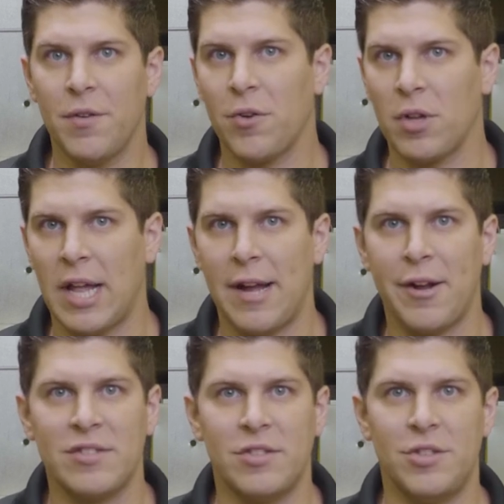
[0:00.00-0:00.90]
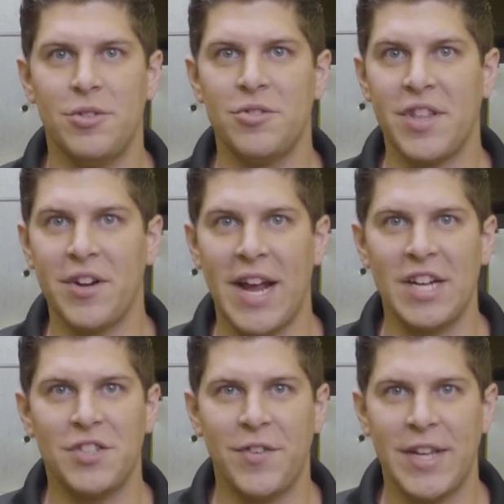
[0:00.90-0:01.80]
for allowing us to use their
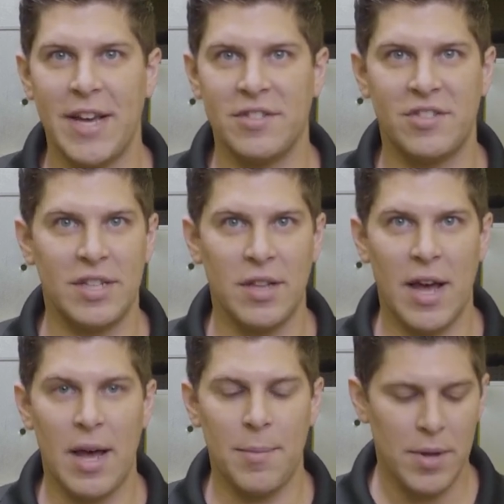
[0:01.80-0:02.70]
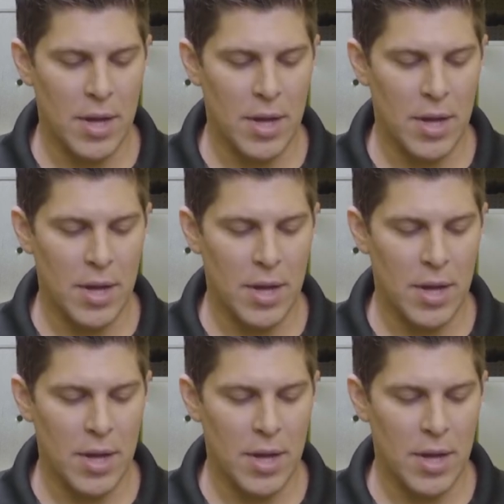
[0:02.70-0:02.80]
HVAC lab.